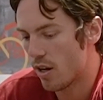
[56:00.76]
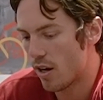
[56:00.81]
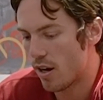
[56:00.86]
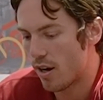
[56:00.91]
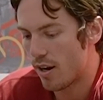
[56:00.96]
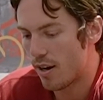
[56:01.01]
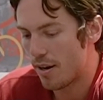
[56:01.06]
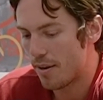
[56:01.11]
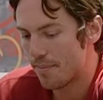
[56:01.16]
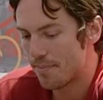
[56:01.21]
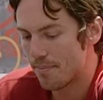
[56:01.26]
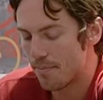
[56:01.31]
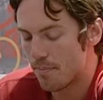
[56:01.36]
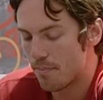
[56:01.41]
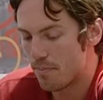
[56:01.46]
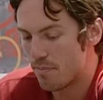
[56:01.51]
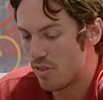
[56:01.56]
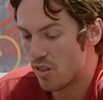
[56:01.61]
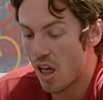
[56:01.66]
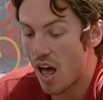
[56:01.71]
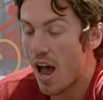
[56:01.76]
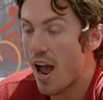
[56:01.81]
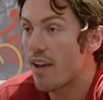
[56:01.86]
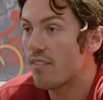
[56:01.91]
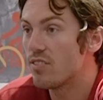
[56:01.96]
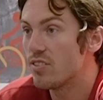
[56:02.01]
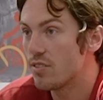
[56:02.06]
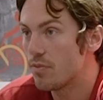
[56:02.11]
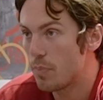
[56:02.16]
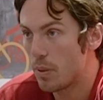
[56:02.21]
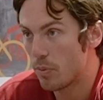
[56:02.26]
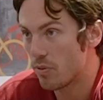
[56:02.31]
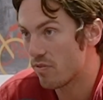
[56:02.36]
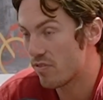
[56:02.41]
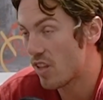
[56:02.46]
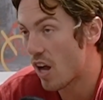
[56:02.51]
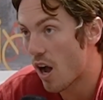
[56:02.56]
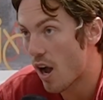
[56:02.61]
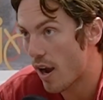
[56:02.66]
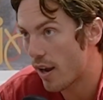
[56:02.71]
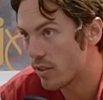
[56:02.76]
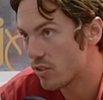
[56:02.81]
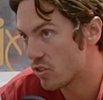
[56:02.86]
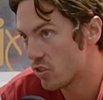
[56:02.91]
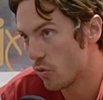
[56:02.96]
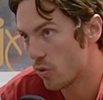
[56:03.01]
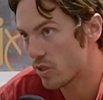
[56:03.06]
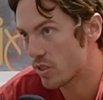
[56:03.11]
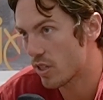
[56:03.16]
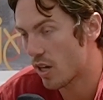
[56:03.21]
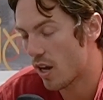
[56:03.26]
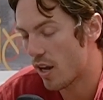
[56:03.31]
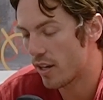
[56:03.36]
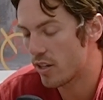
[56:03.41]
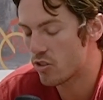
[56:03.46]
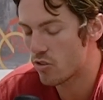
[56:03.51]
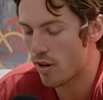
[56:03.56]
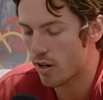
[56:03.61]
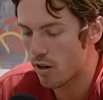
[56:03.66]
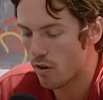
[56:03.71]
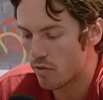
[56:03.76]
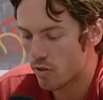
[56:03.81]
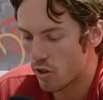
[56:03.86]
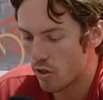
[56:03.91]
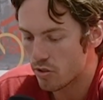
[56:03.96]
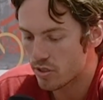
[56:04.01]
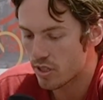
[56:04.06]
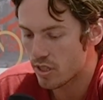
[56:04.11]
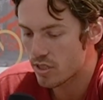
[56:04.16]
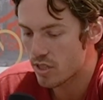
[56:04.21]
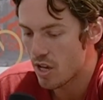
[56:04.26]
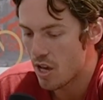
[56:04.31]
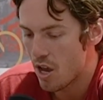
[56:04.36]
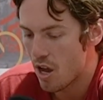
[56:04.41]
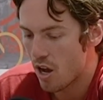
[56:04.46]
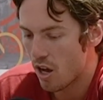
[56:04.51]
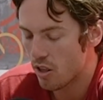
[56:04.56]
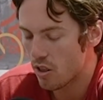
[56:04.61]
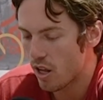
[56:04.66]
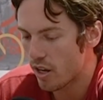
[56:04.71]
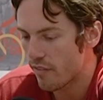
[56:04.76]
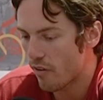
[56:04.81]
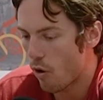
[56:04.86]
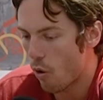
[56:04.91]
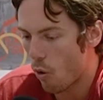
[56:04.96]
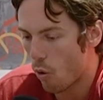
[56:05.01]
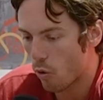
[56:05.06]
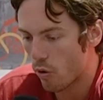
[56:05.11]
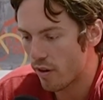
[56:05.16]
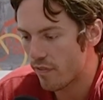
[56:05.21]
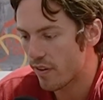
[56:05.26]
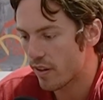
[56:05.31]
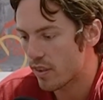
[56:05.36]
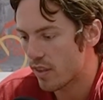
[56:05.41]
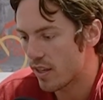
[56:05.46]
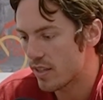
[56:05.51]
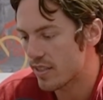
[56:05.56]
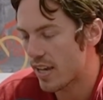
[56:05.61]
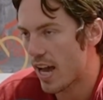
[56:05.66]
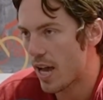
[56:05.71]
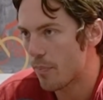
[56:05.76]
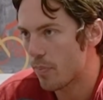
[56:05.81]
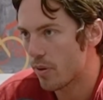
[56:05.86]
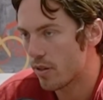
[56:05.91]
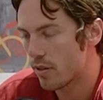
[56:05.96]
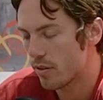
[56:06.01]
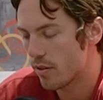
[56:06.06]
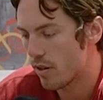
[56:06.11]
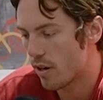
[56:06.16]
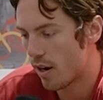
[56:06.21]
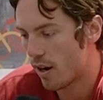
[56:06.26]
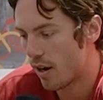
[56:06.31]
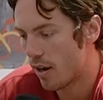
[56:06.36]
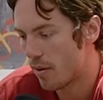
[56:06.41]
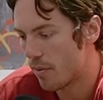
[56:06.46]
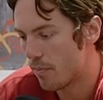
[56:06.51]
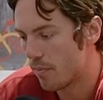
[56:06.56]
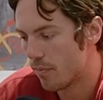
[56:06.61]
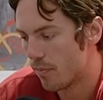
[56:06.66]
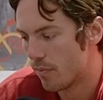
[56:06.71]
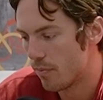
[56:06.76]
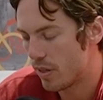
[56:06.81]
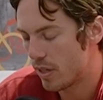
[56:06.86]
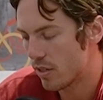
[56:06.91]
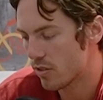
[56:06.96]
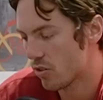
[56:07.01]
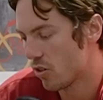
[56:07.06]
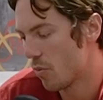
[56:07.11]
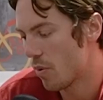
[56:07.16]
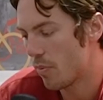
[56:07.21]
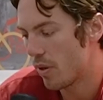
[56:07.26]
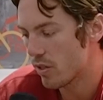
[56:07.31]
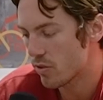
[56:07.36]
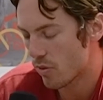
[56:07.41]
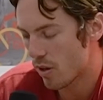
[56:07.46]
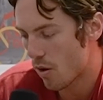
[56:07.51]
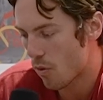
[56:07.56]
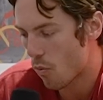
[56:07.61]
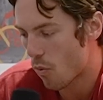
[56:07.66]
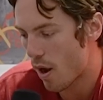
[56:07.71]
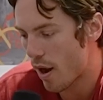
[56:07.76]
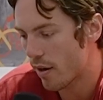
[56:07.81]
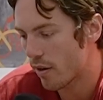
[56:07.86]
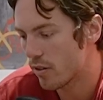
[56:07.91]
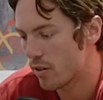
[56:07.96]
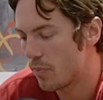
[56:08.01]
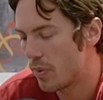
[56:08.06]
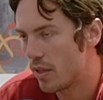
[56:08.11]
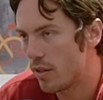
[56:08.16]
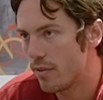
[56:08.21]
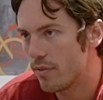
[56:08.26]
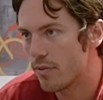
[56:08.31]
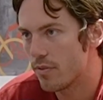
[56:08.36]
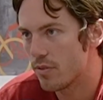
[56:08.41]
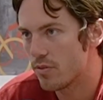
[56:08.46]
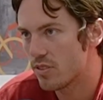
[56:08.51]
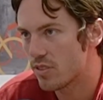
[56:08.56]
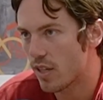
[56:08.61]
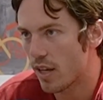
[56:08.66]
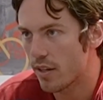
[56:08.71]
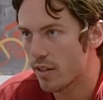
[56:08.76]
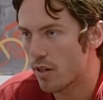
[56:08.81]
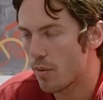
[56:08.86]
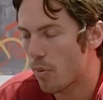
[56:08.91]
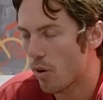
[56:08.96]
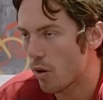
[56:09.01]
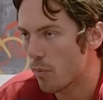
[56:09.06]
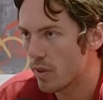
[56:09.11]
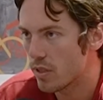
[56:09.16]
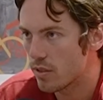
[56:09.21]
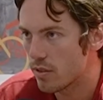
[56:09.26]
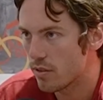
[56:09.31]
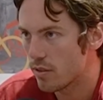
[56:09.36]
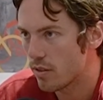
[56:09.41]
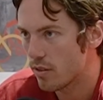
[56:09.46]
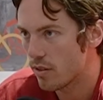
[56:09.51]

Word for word: um, lives, people have died, suicide, drug overdoses. A lot of horrific things happen um, because human beings are not wired to be stuck in an apartment